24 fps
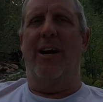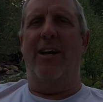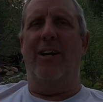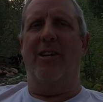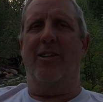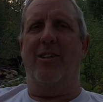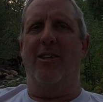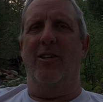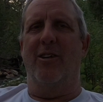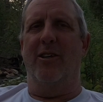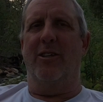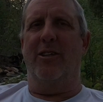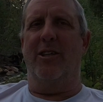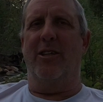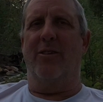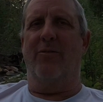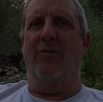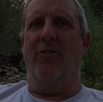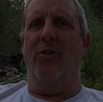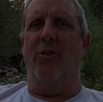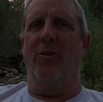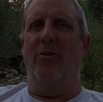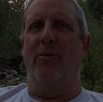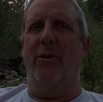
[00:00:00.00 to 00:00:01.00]
just looked
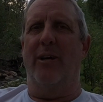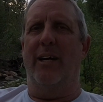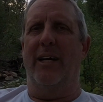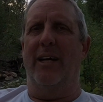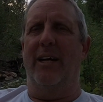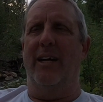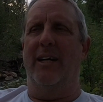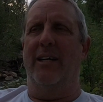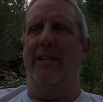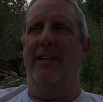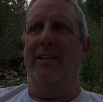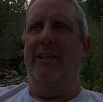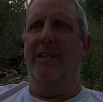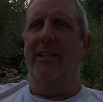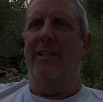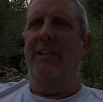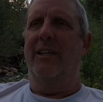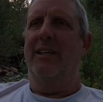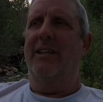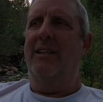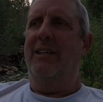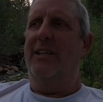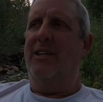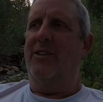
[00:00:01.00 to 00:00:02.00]
before
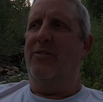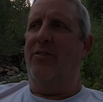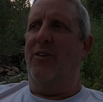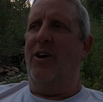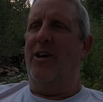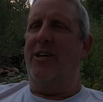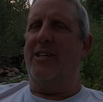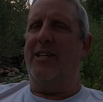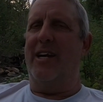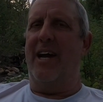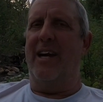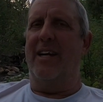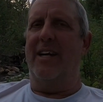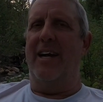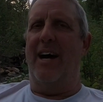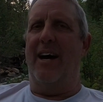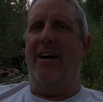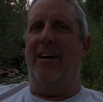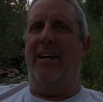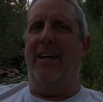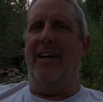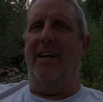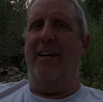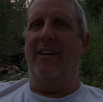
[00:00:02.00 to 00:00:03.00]
I sat
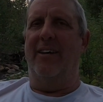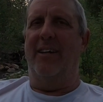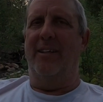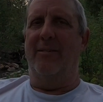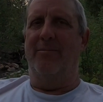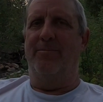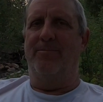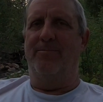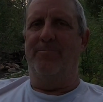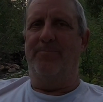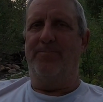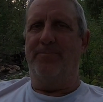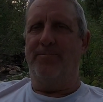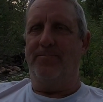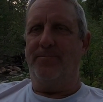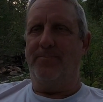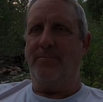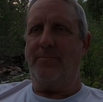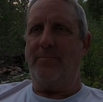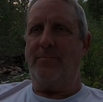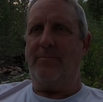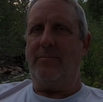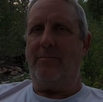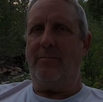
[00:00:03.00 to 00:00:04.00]
down here, and
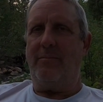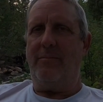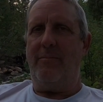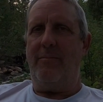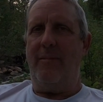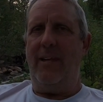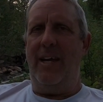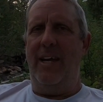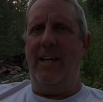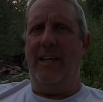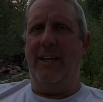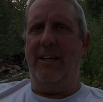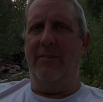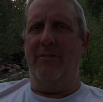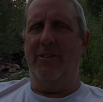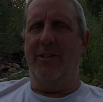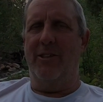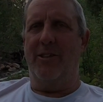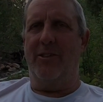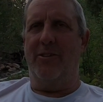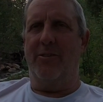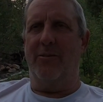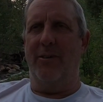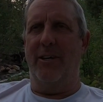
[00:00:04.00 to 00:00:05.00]
I think it
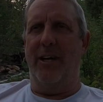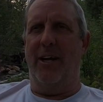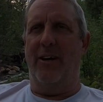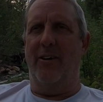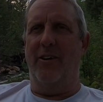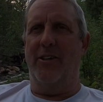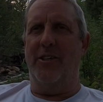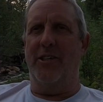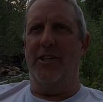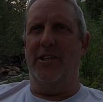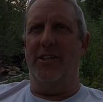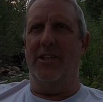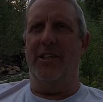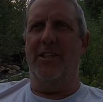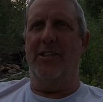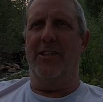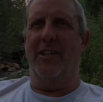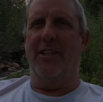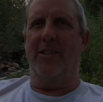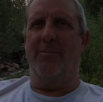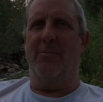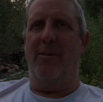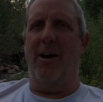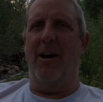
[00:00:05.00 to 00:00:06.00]
was
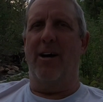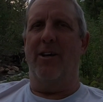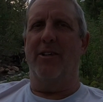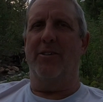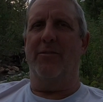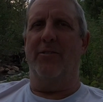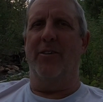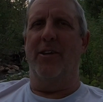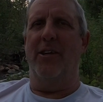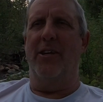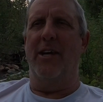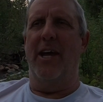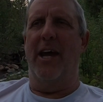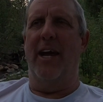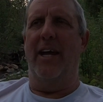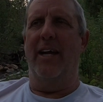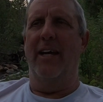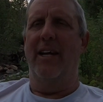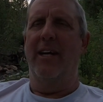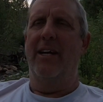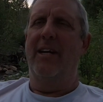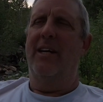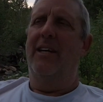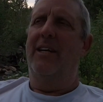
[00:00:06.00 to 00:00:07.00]
366 miles for the day.
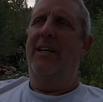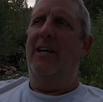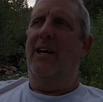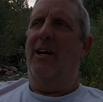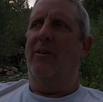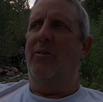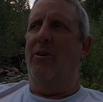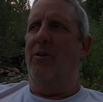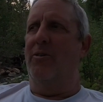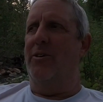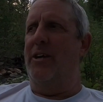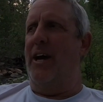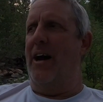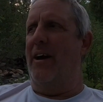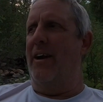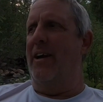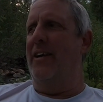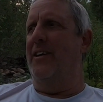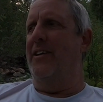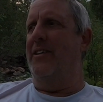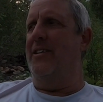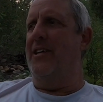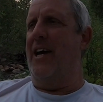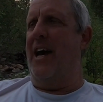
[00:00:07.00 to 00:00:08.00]
I rode down
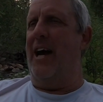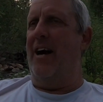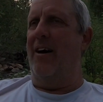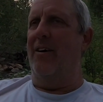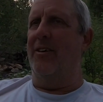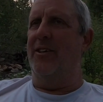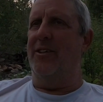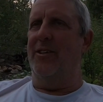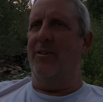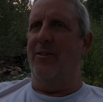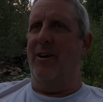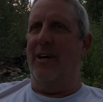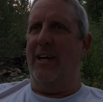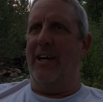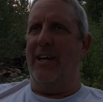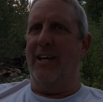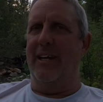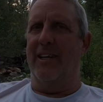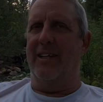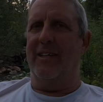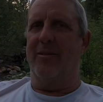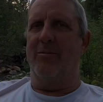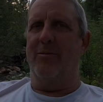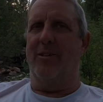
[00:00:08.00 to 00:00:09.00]
into town so I could
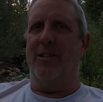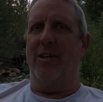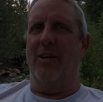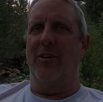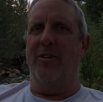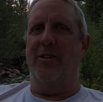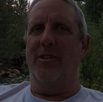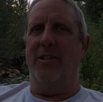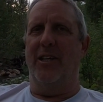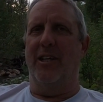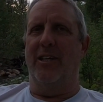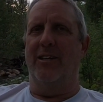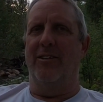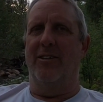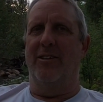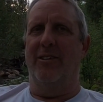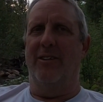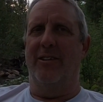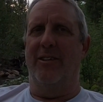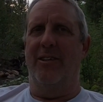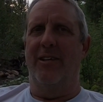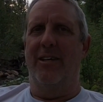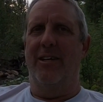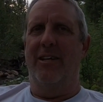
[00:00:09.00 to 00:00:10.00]
get some cell
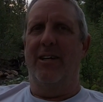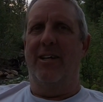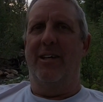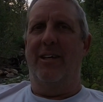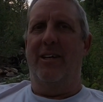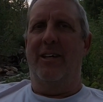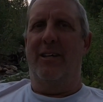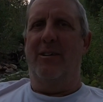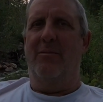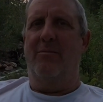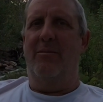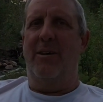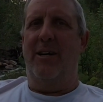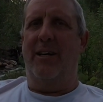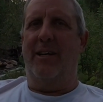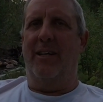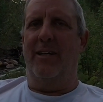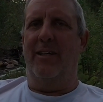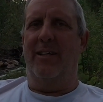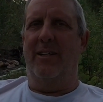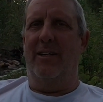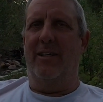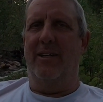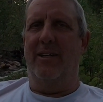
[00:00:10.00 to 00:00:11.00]
signal, make a